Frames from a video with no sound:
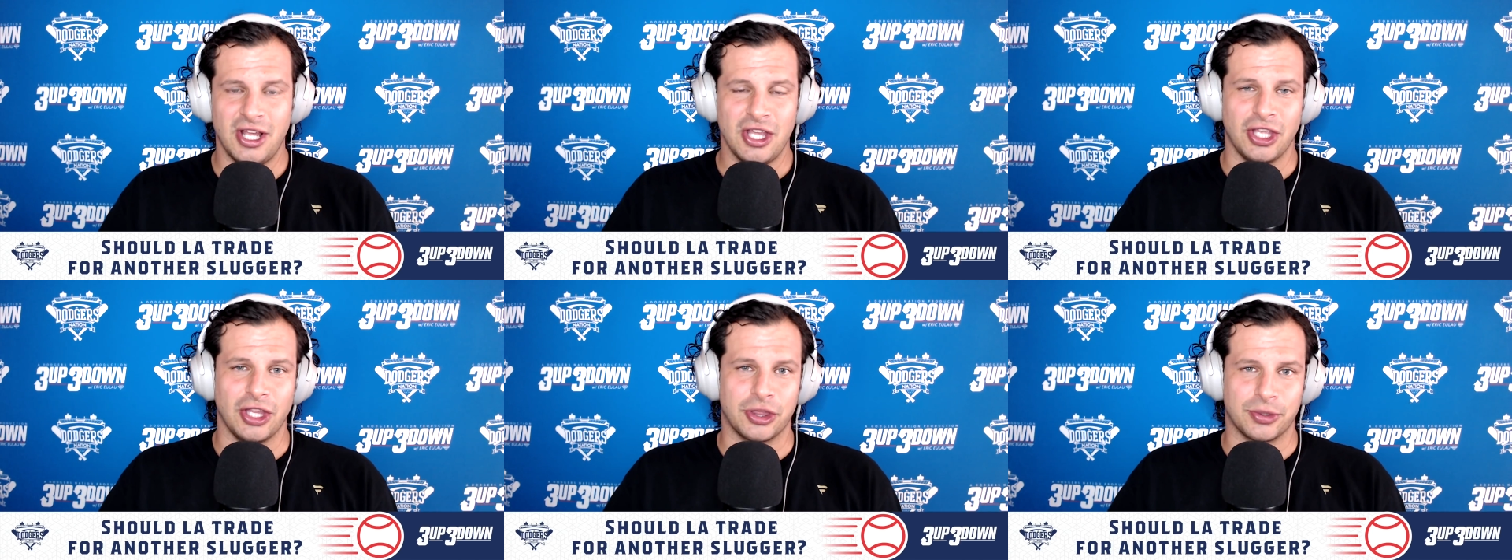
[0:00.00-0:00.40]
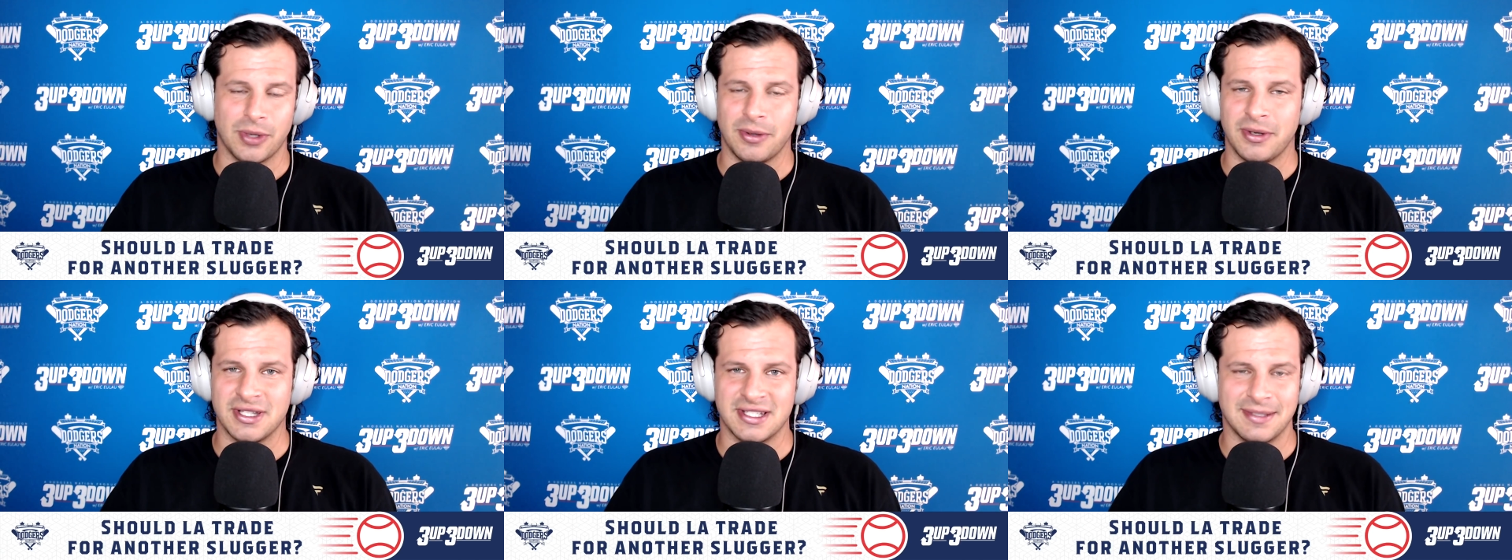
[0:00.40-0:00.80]
You throw
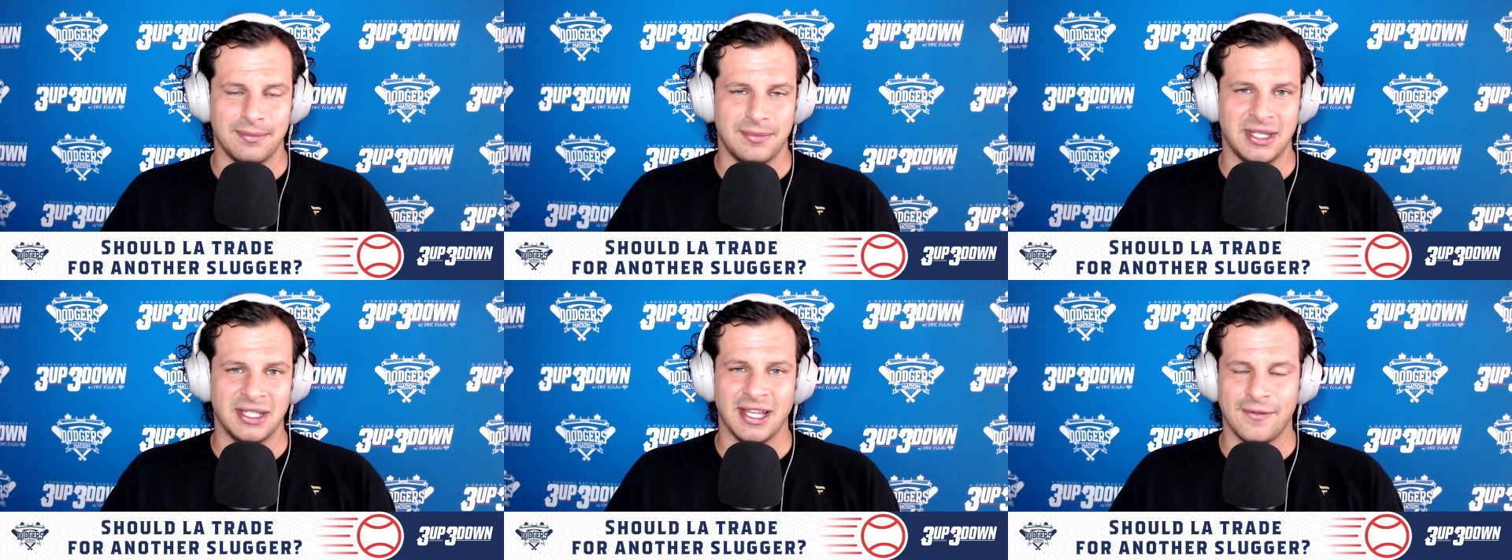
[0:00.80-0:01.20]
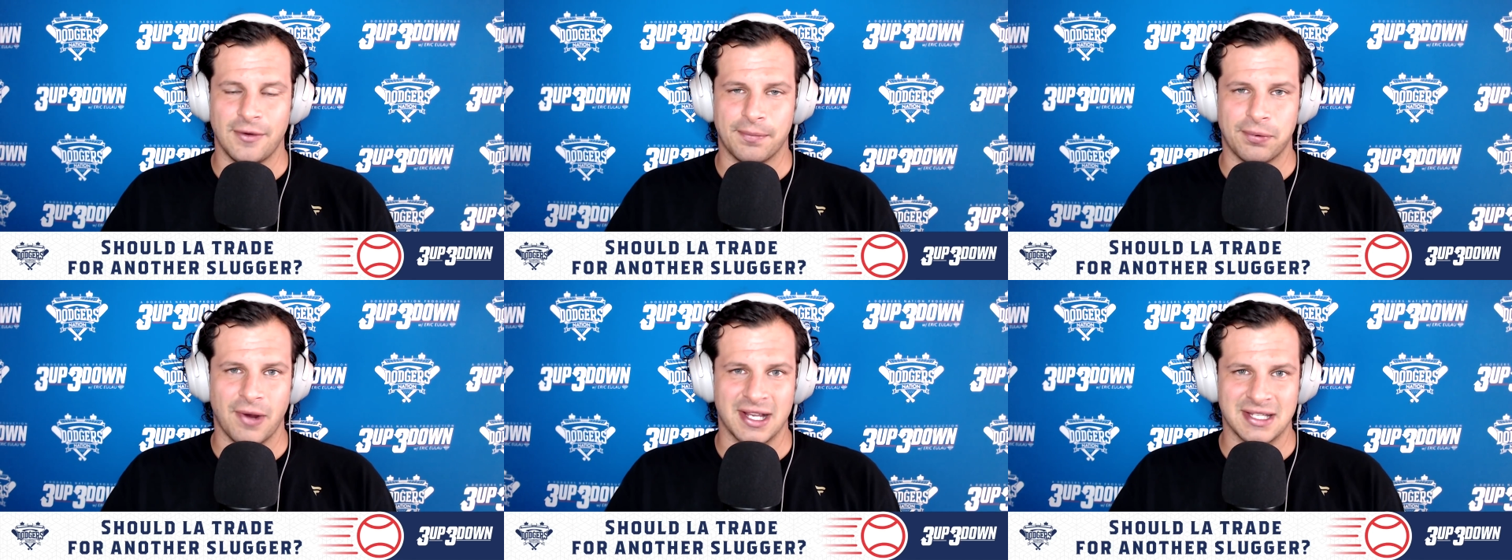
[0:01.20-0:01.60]
in some mid level
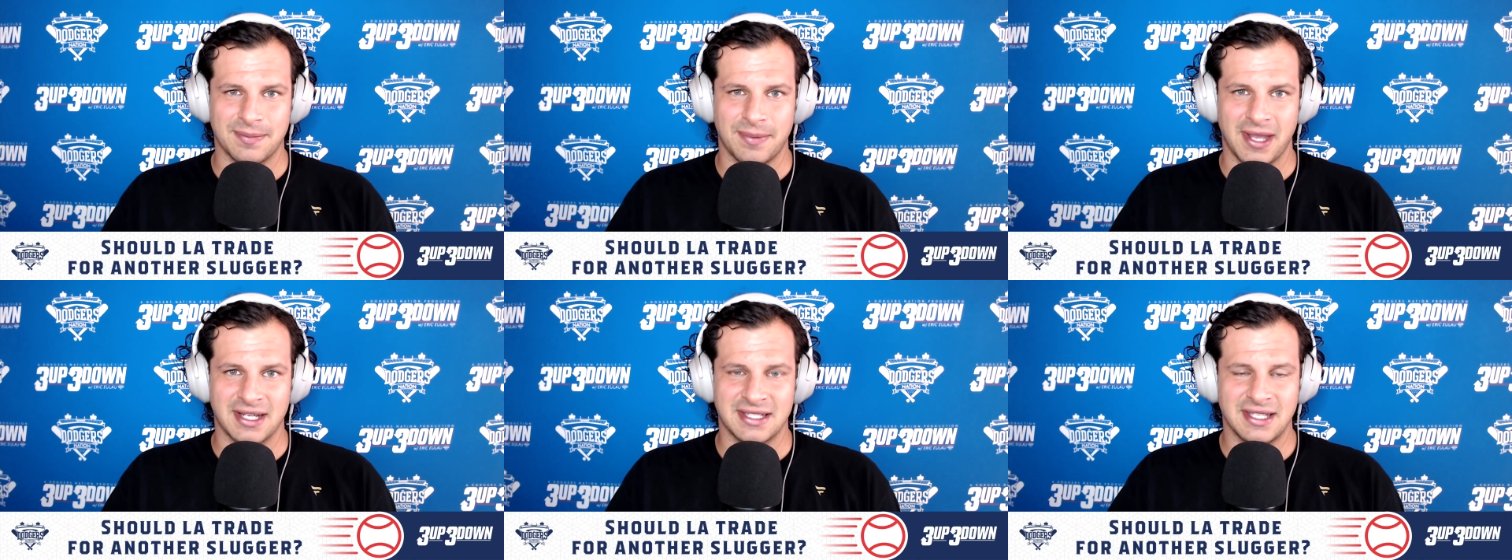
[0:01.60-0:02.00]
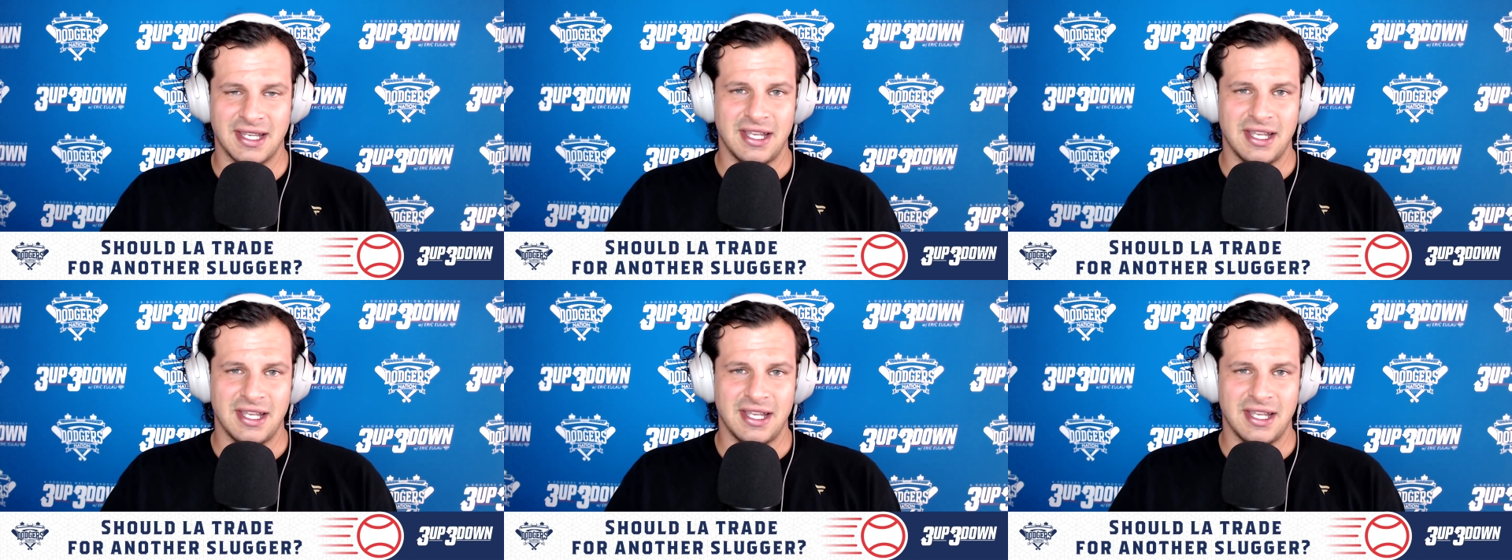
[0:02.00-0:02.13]
prospects,